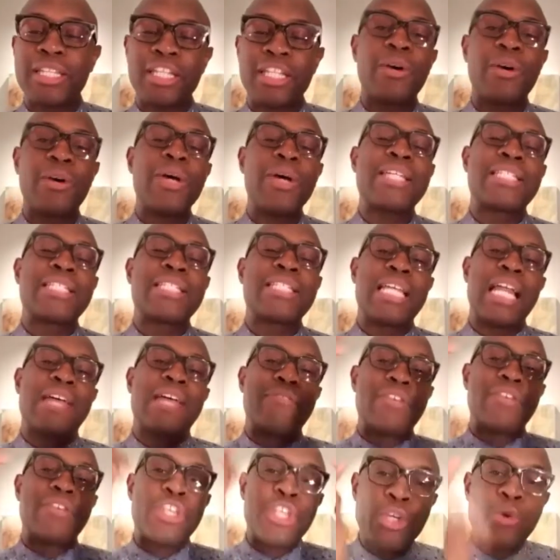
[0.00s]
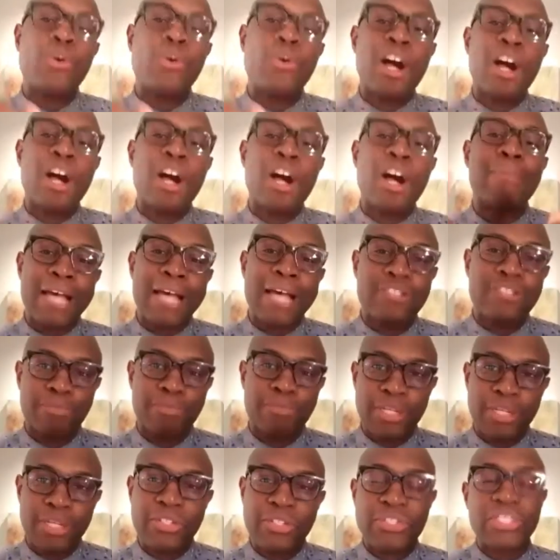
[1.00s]
Theo, is that if you are a
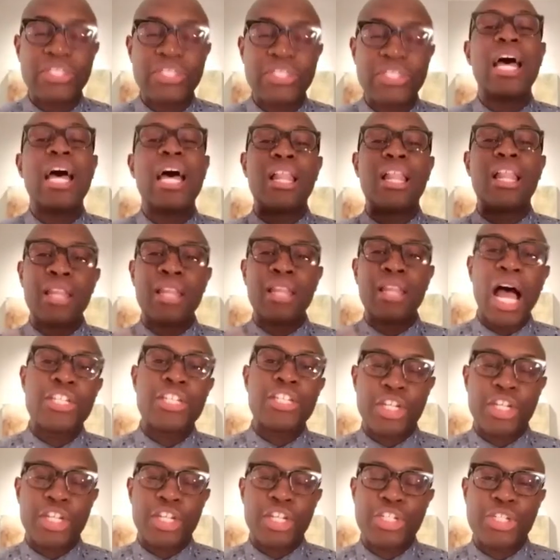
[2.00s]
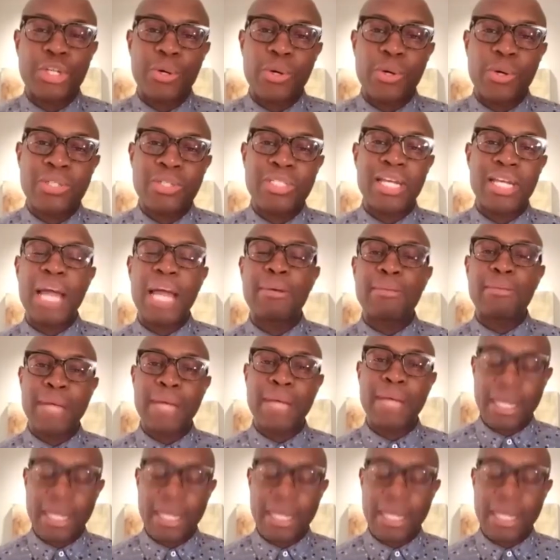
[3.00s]
masterpiece, logic shows that I'm a